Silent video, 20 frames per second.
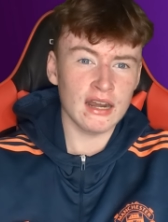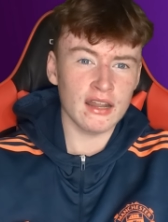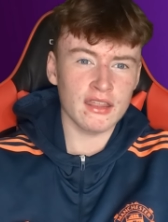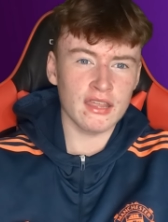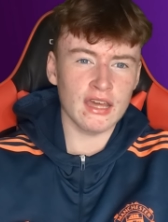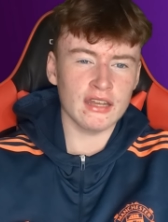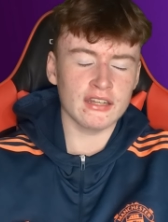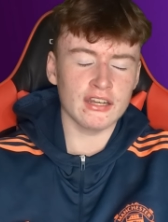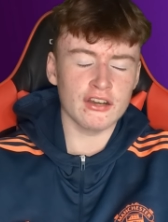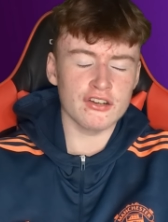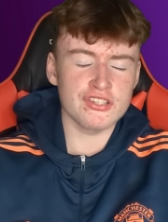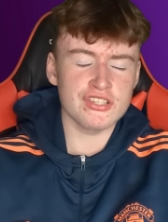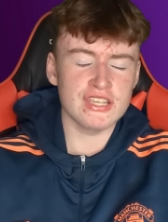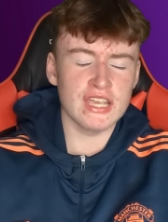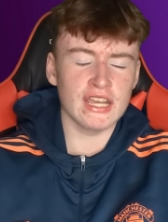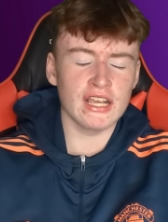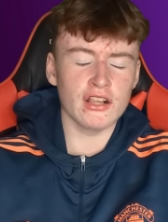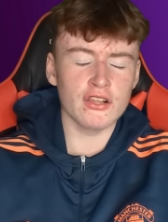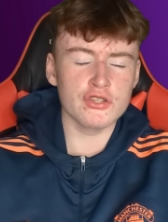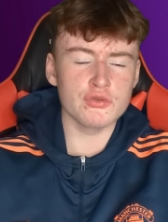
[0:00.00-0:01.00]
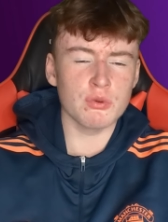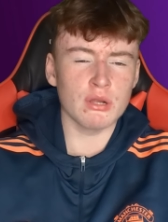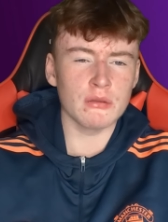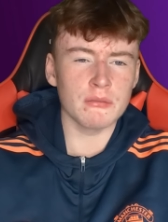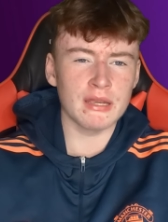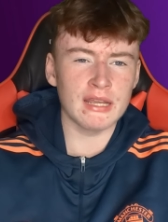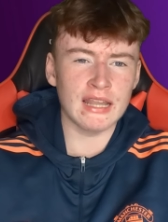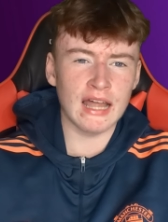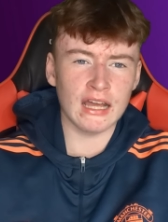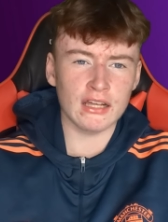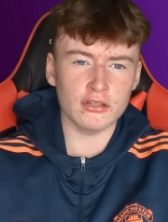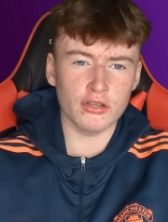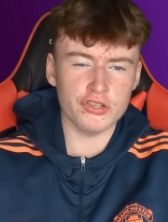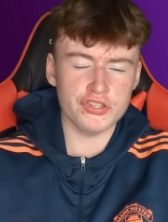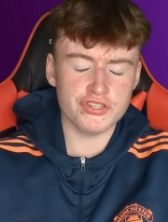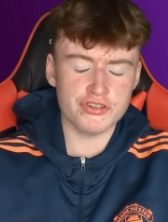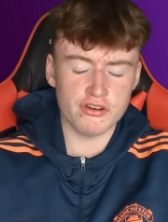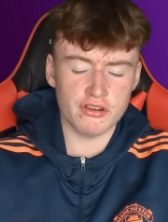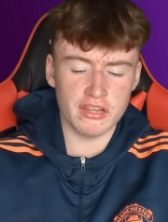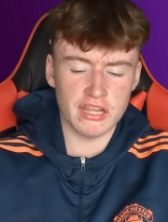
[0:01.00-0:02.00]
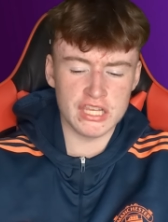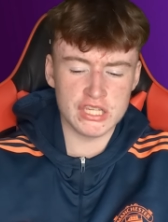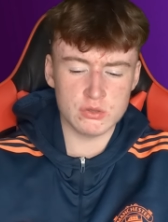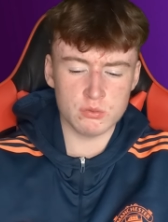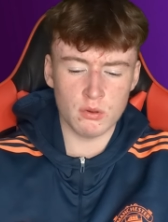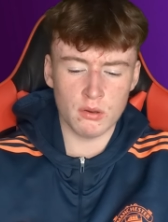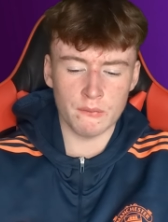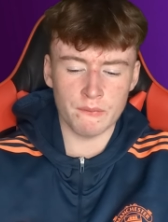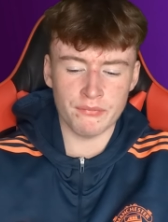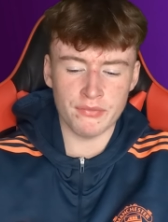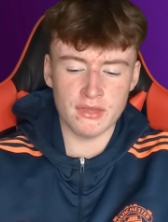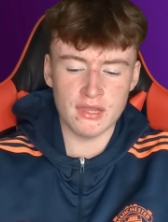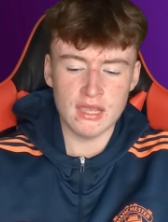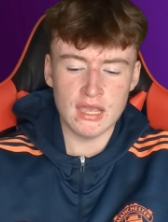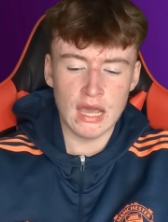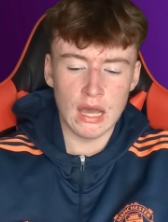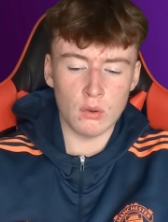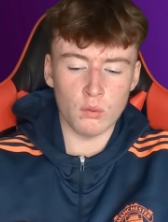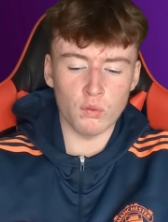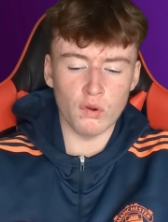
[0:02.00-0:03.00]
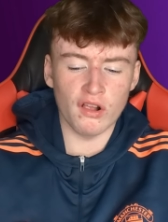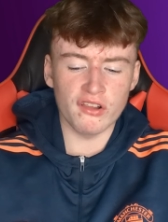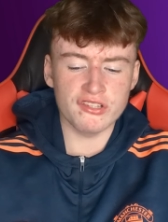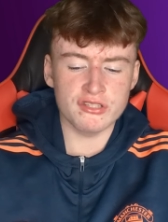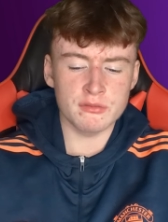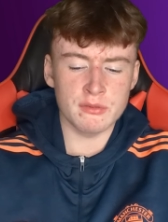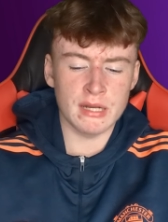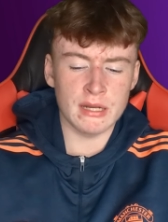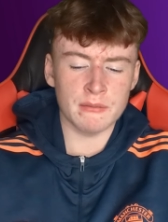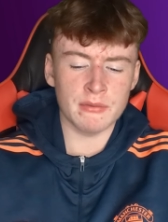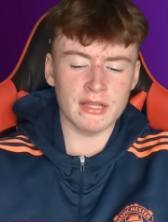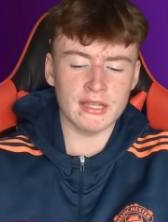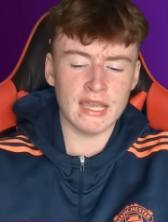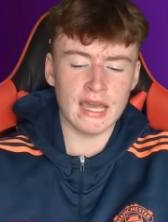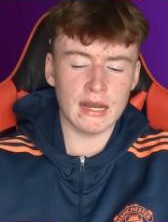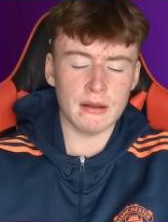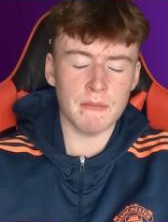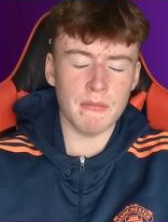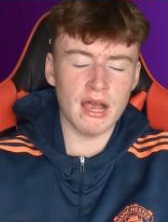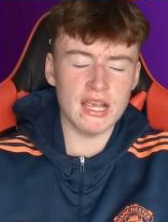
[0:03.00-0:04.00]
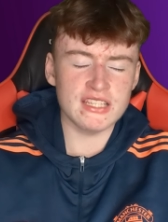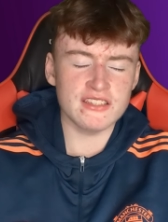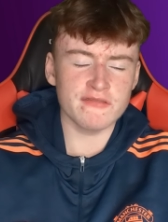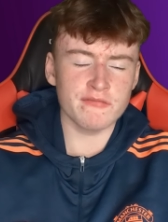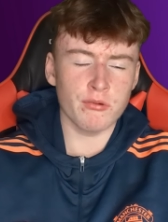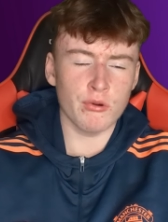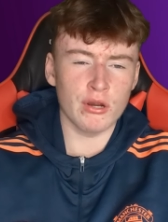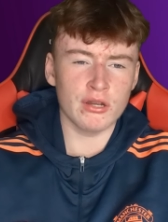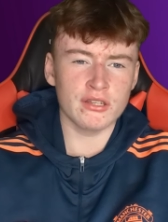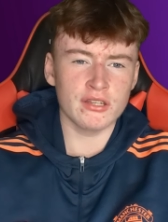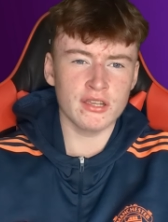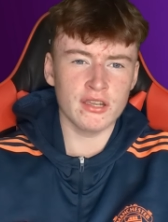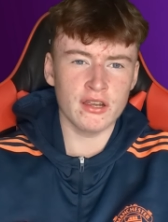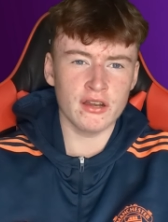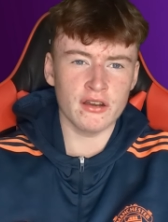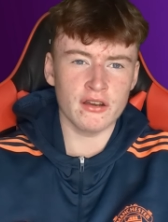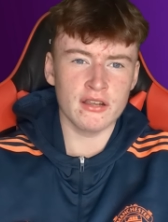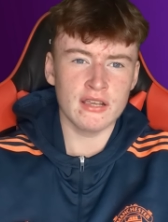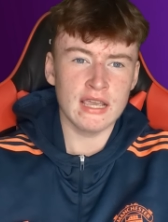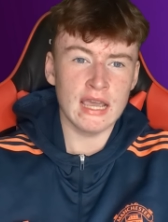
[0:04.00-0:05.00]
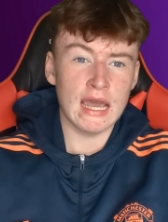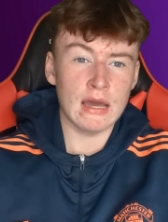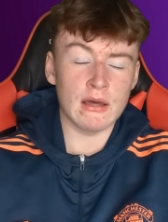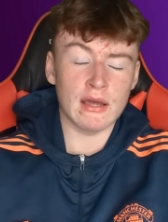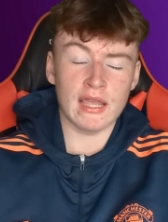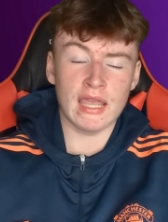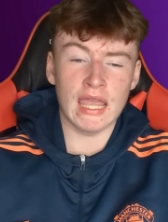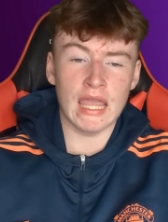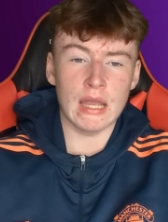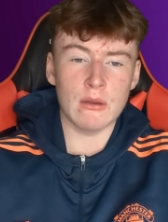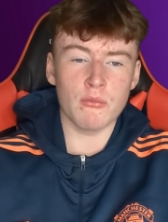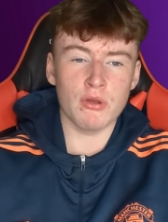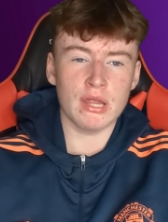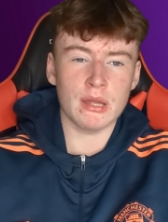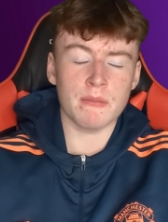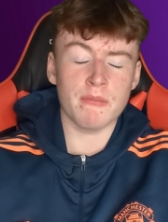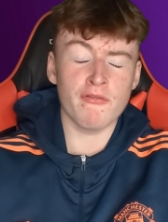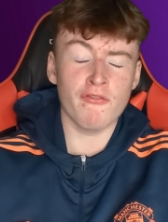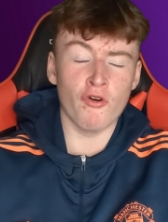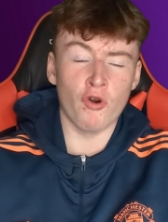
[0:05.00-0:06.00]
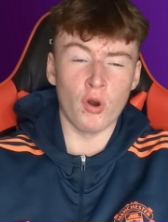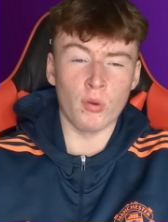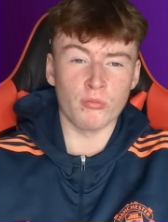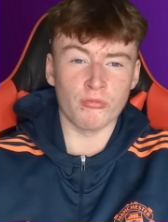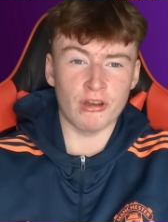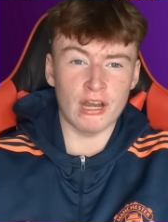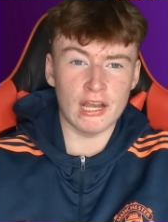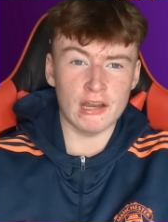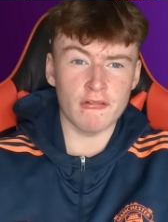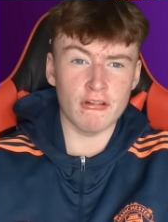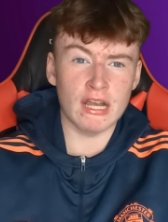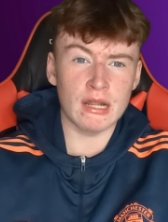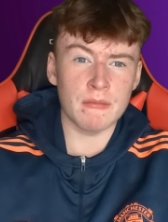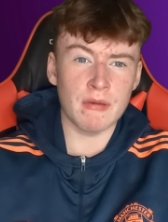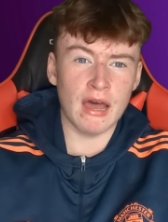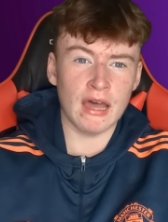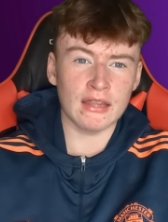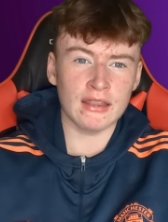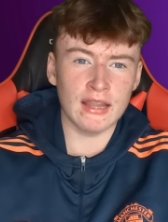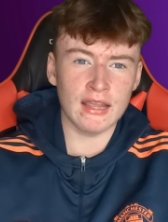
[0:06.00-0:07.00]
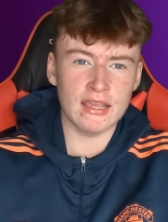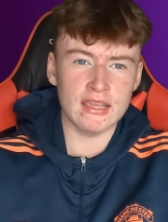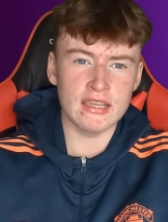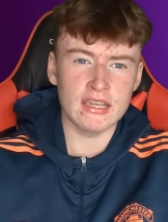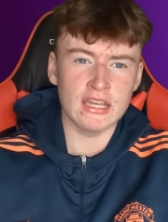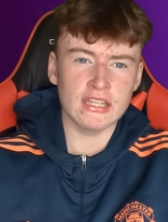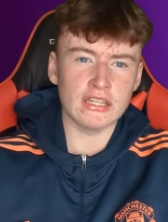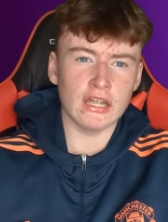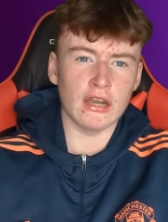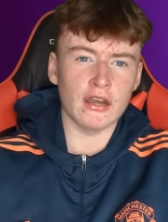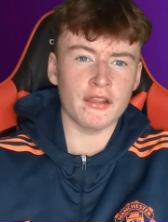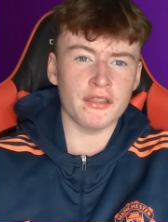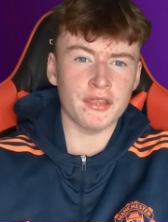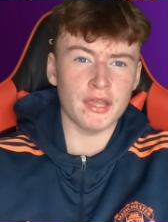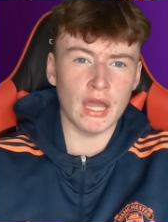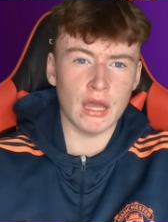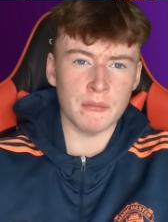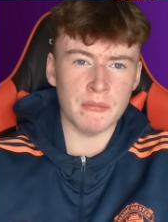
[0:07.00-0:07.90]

And at the end here, Seagulls will be lackluster in this one, and Wolves will be able to get a massive point here and a game where they perform really, really badly And at the